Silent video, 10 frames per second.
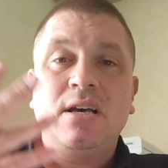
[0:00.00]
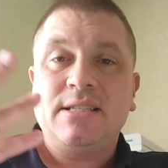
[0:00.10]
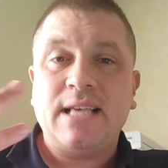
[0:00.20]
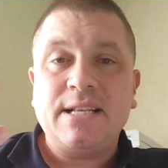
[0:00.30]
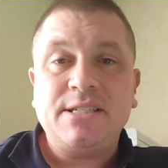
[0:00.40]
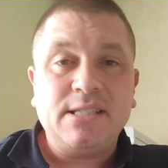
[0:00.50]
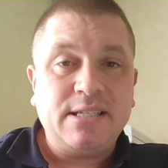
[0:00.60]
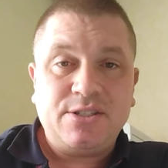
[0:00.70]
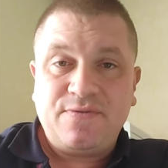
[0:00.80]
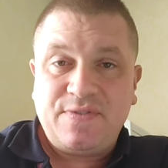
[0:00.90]

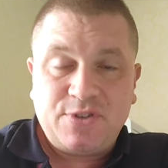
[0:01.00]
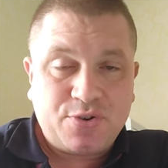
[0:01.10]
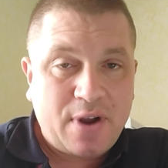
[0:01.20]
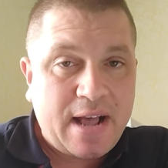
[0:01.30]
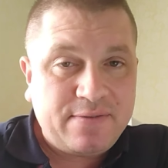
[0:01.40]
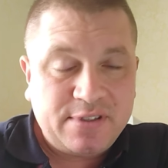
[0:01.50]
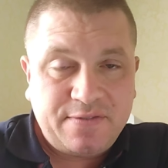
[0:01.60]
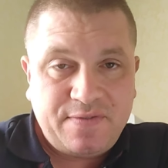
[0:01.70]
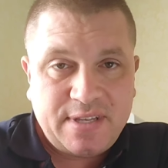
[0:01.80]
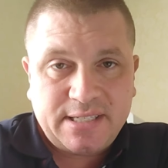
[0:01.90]
essentially travel
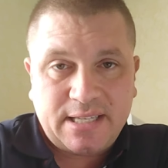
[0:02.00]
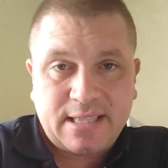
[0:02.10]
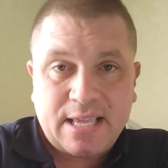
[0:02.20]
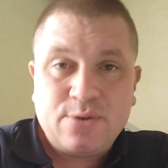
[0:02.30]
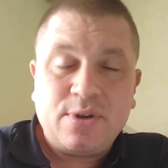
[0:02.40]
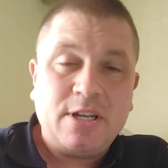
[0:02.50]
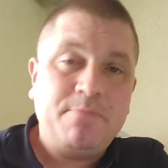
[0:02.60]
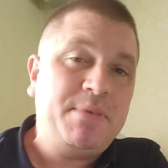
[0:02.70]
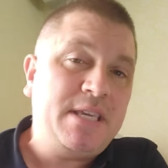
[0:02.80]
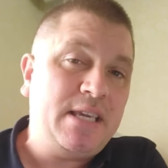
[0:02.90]
to visit, that you
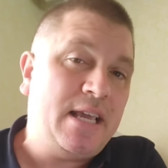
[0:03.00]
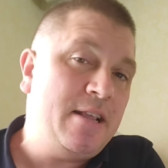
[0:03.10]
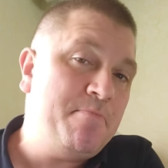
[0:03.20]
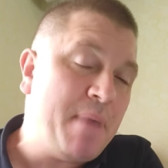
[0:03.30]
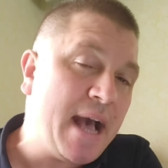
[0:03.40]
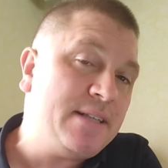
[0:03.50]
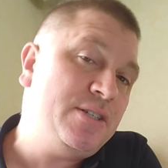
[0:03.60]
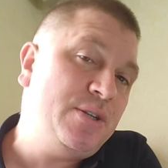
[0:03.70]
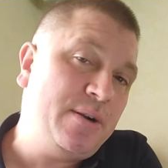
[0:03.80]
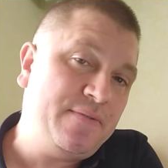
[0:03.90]
could be an
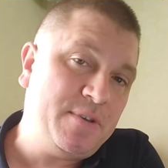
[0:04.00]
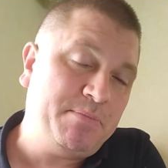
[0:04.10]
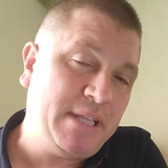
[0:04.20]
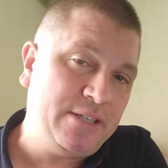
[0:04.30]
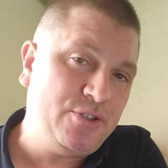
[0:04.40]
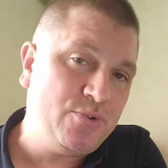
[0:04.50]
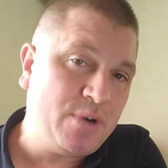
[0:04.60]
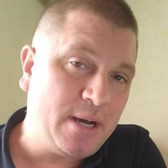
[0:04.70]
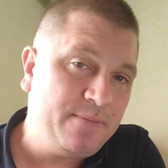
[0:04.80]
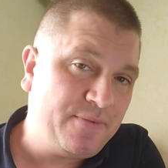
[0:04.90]
ambassador of the place you
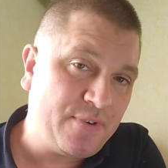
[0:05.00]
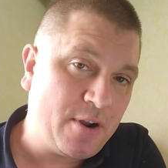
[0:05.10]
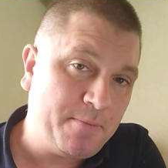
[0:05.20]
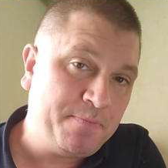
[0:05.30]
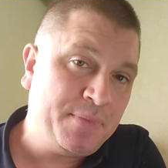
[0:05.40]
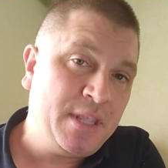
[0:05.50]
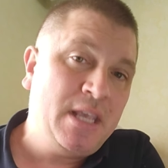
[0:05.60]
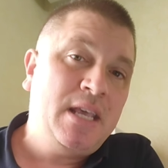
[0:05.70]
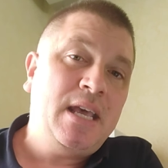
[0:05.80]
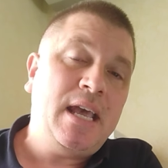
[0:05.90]
come from,
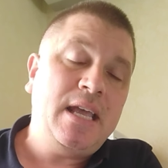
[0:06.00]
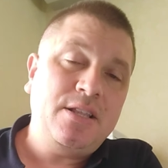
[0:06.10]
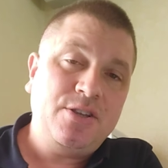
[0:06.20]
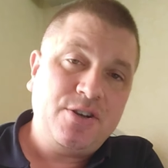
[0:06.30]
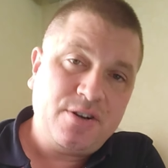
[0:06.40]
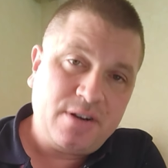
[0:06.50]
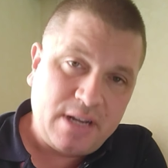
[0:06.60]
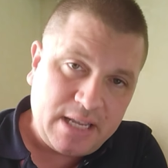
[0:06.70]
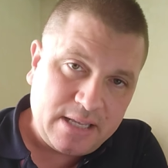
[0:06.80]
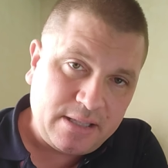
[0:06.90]
and your
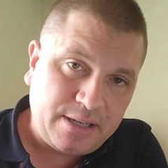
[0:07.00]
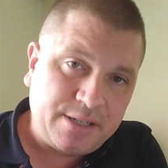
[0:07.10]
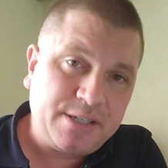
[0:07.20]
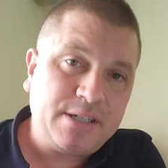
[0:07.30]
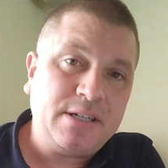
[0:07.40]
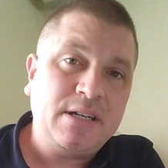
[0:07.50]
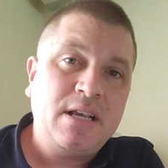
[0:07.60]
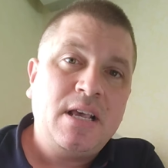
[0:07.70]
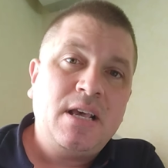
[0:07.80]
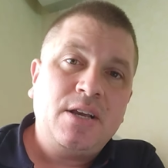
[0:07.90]
English
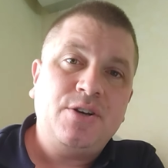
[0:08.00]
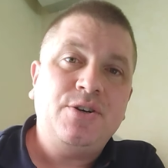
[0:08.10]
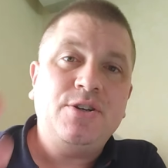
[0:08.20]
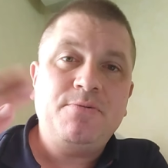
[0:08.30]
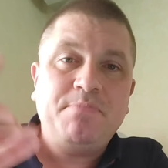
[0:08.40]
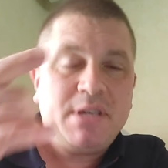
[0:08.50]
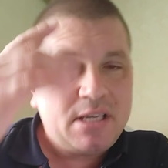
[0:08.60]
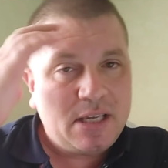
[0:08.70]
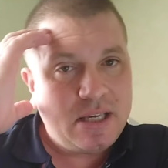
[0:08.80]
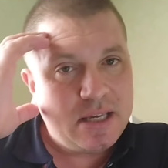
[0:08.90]
could
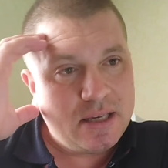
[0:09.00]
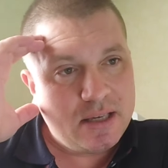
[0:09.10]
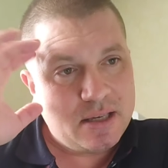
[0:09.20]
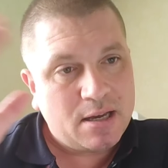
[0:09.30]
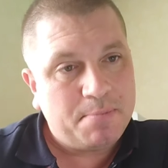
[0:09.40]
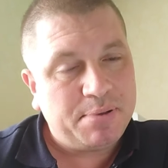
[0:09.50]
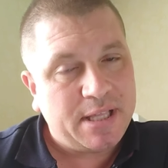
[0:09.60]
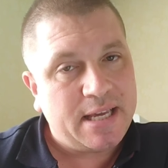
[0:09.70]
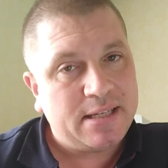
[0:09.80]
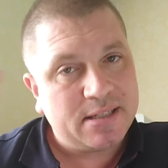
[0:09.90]
be a
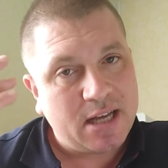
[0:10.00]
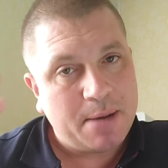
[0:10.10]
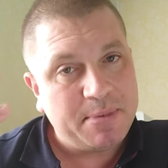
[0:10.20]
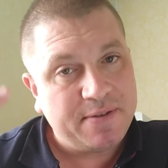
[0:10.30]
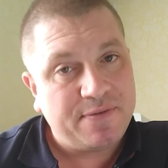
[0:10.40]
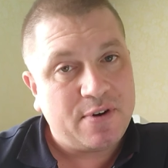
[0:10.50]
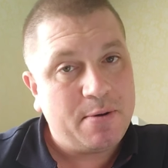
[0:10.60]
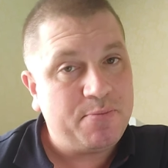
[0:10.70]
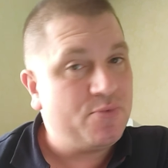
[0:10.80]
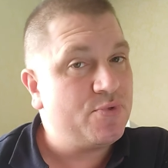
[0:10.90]
place coming
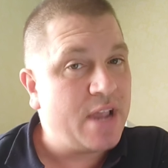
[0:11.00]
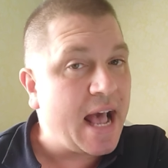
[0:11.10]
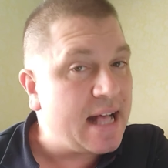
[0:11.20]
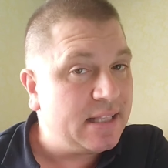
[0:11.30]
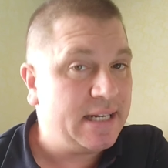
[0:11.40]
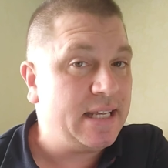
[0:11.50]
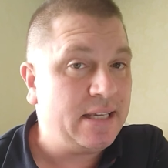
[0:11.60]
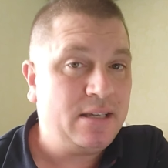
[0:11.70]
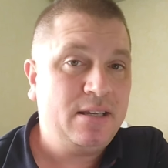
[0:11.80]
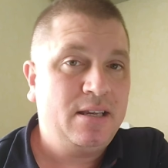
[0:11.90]
from
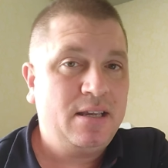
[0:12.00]
reality